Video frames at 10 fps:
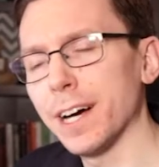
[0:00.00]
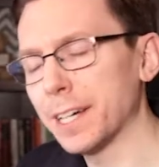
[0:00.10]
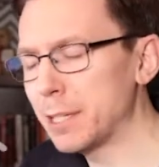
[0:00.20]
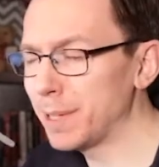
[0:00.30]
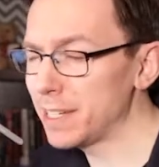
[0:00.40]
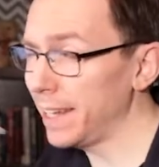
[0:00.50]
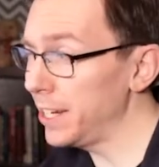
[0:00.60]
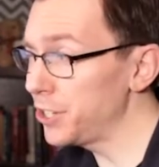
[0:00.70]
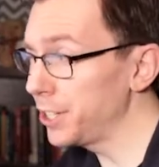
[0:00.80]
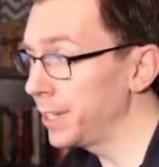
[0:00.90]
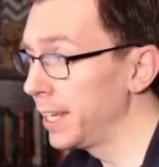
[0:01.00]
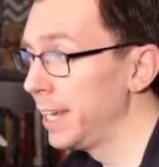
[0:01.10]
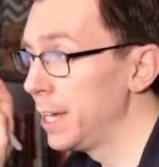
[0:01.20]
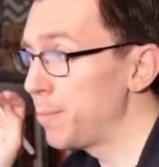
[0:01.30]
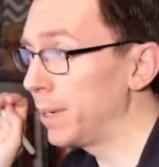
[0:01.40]
documentation
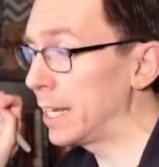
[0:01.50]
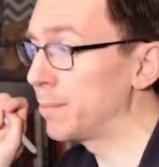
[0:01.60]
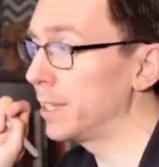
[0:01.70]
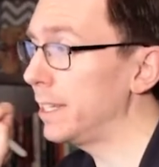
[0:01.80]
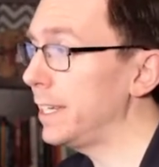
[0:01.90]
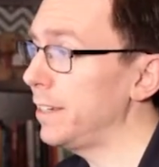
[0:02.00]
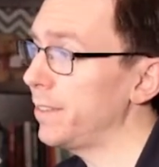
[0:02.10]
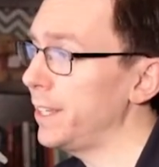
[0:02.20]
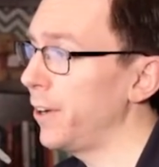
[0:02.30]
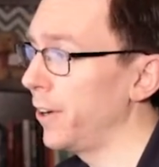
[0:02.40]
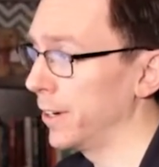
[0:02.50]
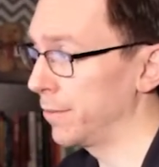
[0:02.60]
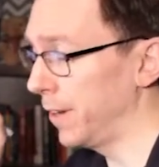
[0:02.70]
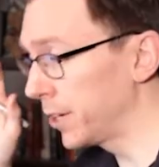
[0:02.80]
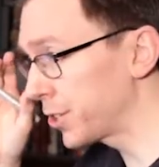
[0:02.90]
but i believe the r
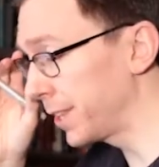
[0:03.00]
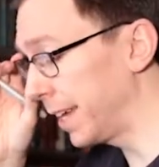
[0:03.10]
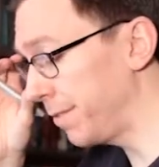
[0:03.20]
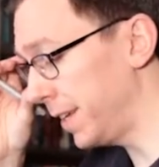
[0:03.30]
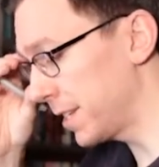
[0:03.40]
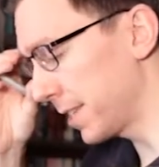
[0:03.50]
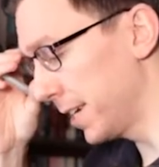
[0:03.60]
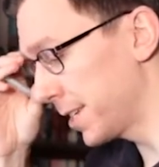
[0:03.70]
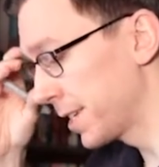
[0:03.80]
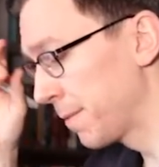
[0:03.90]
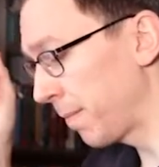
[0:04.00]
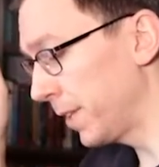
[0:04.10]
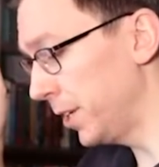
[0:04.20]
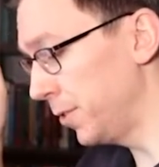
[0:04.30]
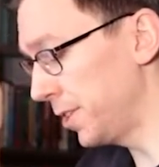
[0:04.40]
function that fits this
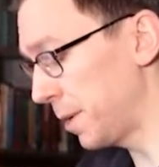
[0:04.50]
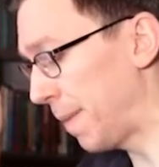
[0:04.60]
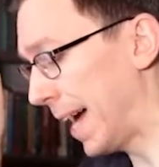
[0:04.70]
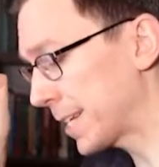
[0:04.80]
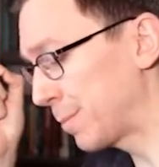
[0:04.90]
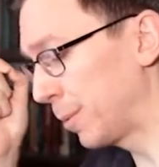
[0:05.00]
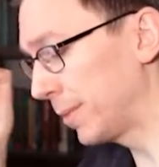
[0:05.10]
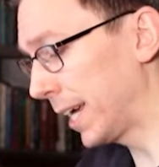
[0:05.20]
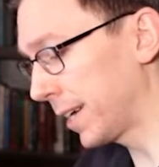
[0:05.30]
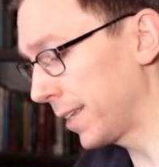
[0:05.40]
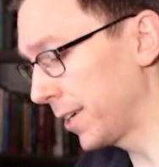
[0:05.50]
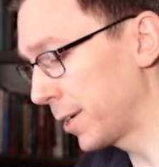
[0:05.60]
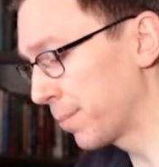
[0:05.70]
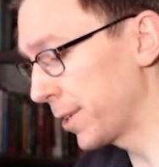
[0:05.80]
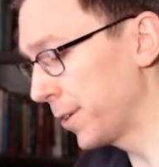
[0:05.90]
uses a maximum
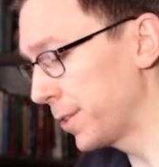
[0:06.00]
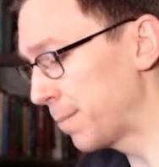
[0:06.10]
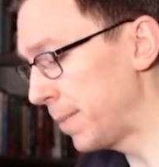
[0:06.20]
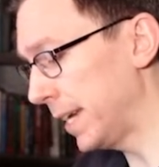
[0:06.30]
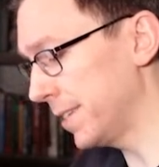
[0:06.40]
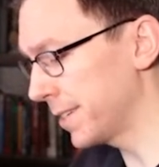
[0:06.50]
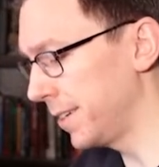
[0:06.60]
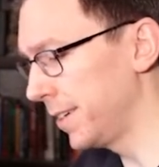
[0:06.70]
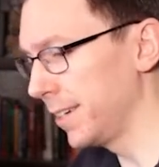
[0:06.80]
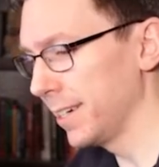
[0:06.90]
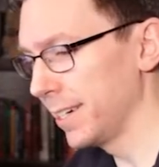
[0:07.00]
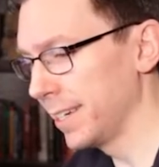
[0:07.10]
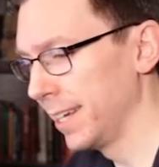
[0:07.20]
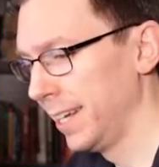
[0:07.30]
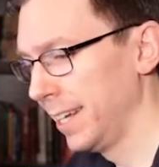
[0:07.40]
likelihood approach based
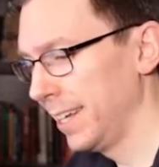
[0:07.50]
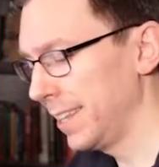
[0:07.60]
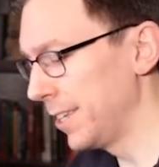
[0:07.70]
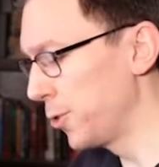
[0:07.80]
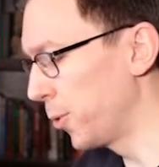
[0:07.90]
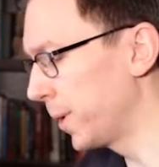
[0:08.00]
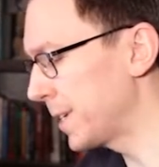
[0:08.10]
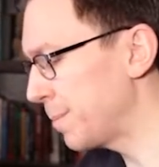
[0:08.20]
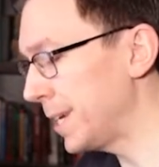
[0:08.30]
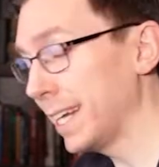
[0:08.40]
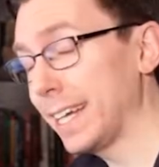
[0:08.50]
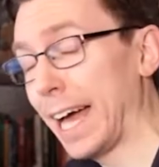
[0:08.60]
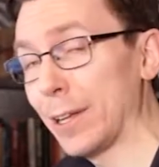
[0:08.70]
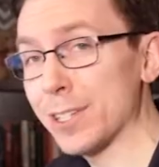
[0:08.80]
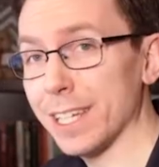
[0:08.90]
on the noise being
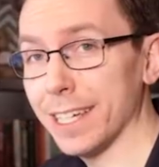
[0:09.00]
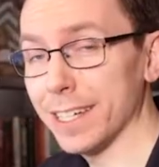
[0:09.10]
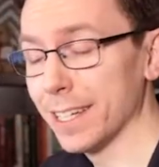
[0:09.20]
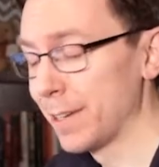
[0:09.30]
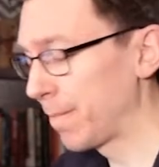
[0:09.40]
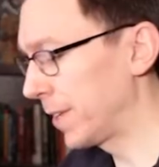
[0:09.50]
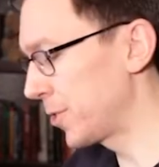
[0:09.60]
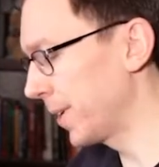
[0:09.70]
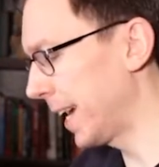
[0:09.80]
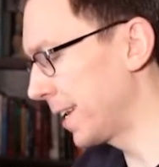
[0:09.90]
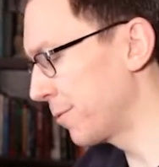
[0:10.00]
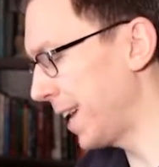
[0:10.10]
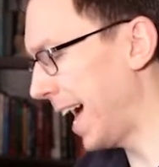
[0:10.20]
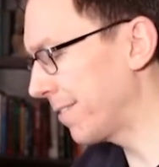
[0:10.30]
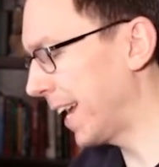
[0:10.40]
Gaussian. So again, if
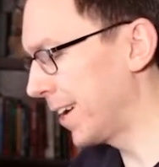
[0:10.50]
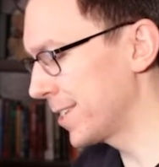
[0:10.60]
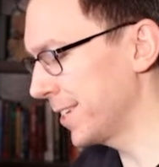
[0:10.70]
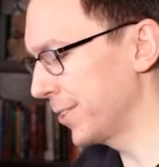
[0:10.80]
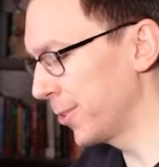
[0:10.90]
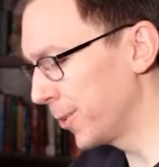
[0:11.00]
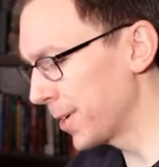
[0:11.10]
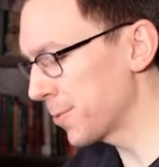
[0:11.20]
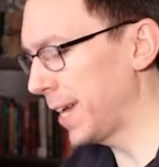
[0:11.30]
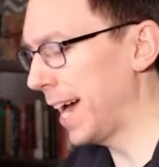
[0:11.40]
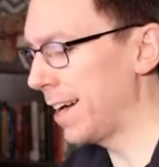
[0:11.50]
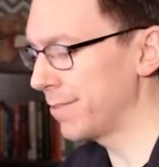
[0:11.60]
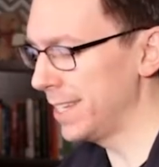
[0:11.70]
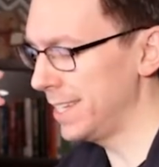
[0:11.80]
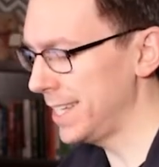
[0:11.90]
we have Gaussian noise, we
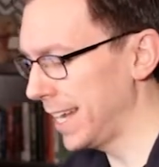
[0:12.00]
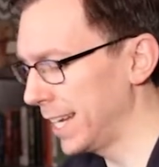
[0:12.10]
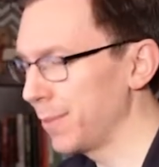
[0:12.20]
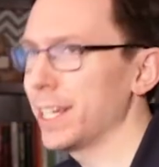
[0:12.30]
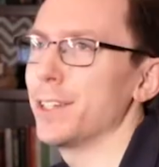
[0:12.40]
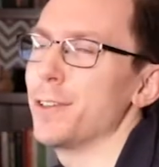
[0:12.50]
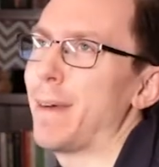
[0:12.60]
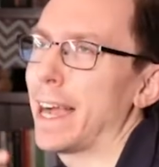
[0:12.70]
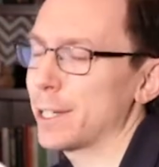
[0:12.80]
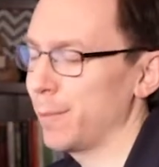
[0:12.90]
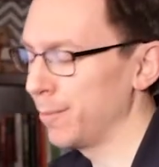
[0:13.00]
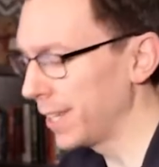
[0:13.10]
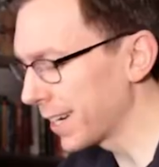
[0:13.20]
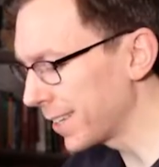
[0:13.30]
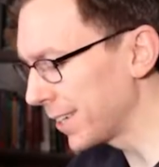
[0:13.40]
have this setting, we can do maximum
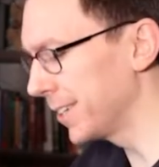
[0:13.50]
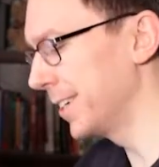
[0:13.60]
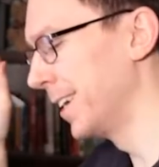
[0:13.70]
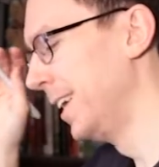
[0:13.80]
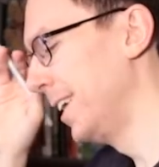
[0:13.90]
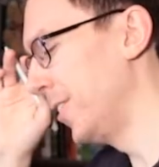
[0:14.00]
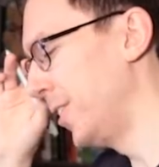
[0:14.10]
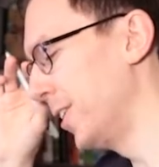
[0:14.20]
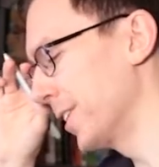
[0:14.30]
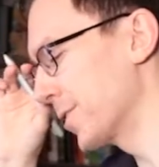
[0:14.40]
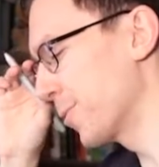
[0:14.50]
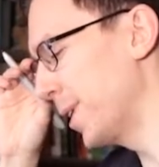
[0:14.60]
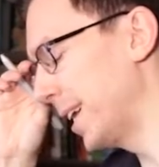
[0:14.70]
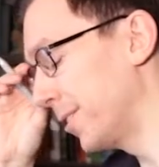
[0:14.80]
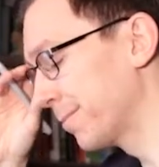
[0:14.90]
likelihood, all as
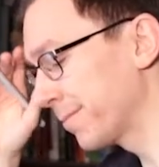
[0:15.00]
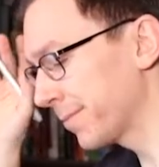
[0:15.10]
well.